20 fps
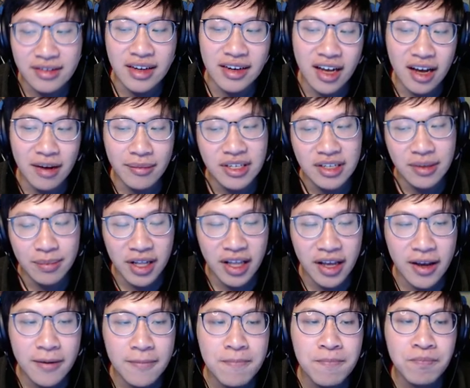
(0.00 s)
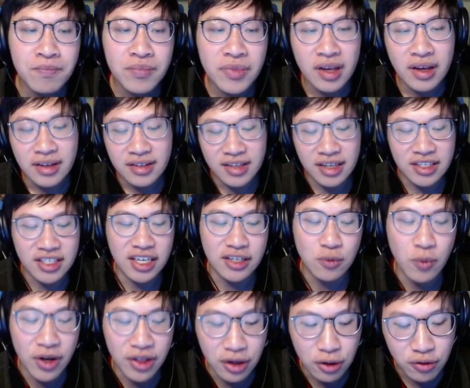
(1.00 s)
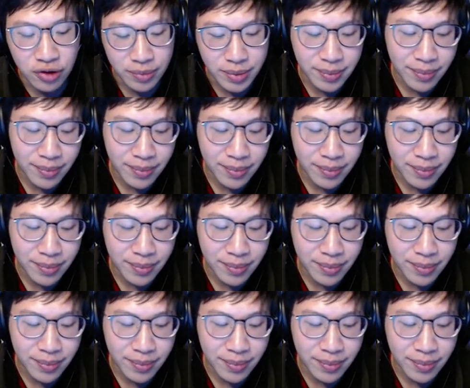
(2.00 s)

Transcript: that come into play such as where the creeps